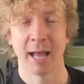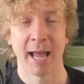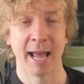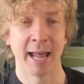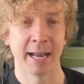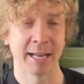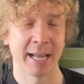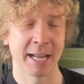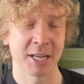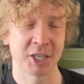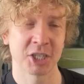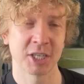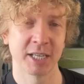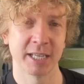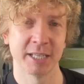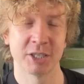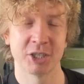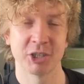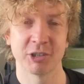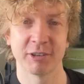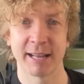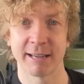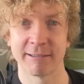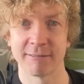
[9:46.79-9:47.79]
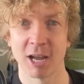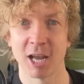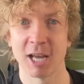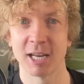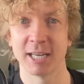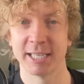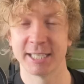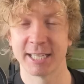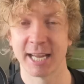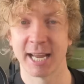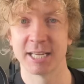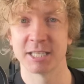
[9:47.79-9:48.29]
And actually, during their
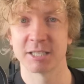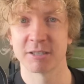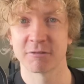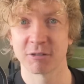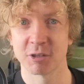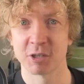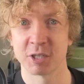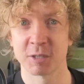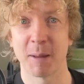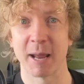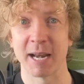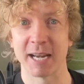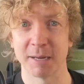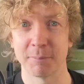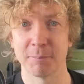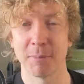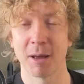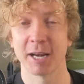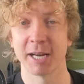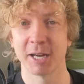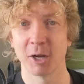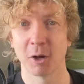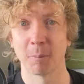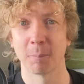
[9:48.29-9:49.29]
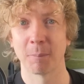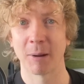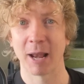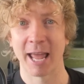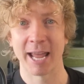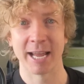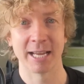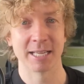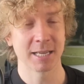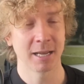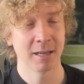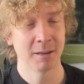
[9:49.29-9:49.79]
early days, through spending money on
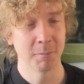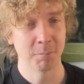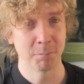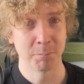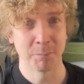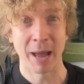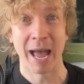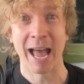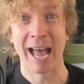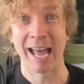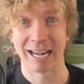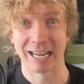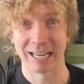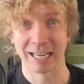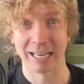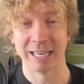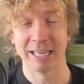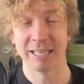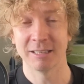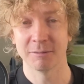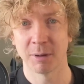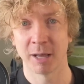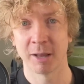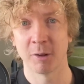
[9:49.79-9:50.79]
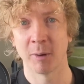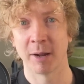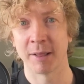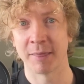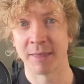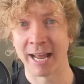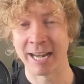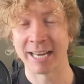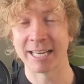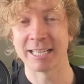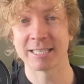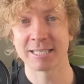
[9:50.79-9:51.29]
players badly, by the way,
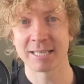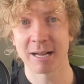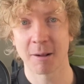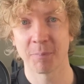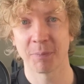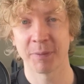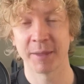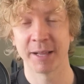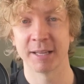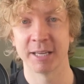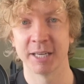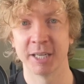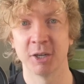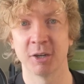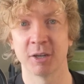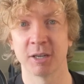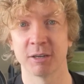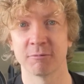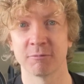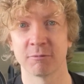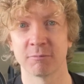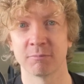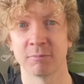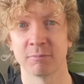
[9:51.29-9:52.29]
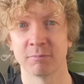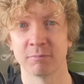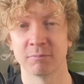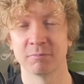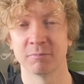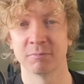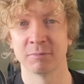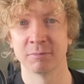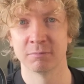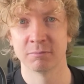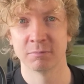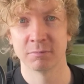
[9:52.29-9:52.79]
that is something that you can
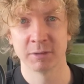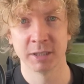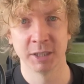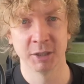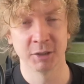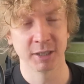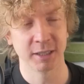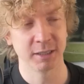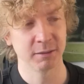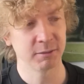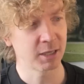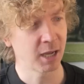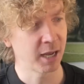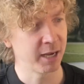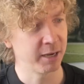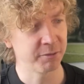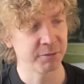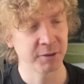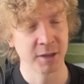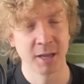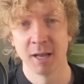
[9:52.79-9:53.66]
you can kind of